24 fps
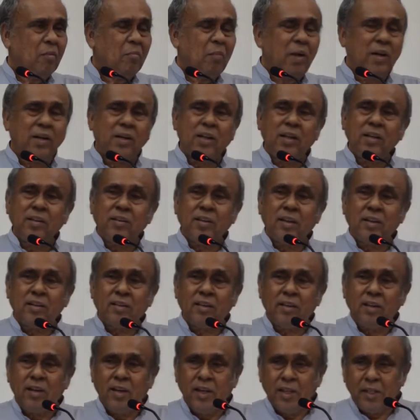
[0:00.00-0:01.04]
But in
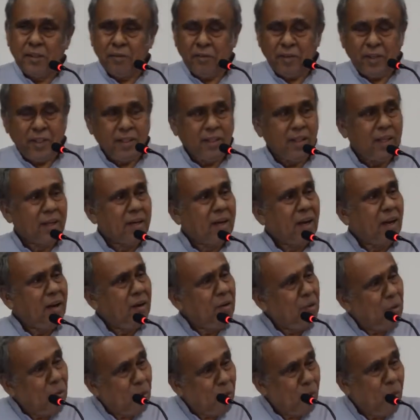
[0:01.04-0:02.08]
general relativity, there are
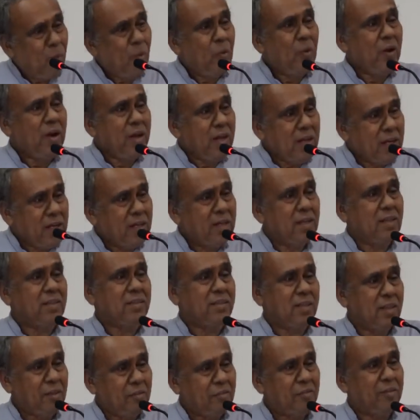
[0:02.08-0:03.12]
no
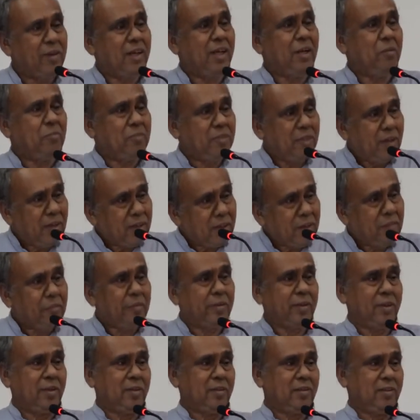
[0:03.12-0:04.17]
inertial frames of
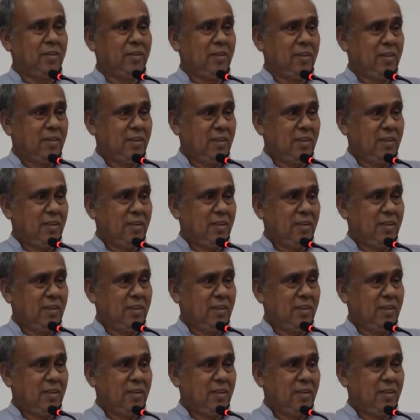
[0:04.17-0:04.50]
reference.